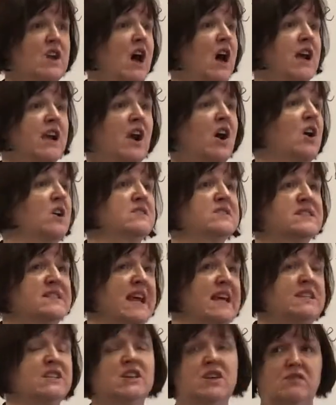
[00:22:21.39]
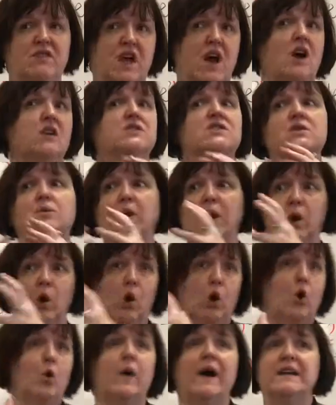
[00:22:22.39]
I can't say to you the answer will
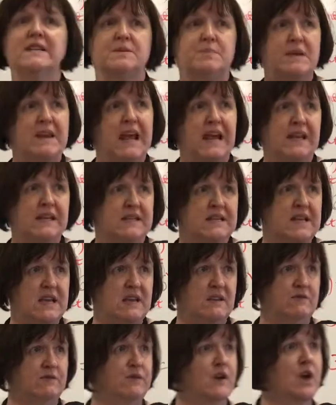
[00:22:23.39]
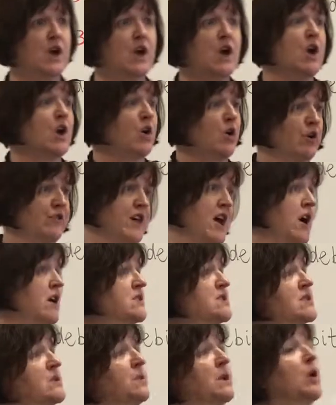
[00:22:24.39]
always be negative or the
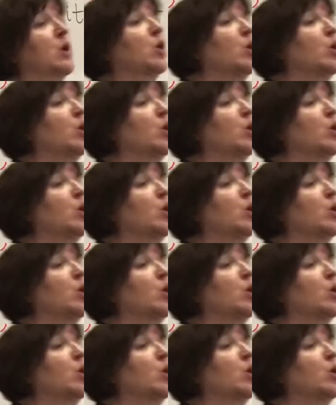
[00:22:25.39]
answer will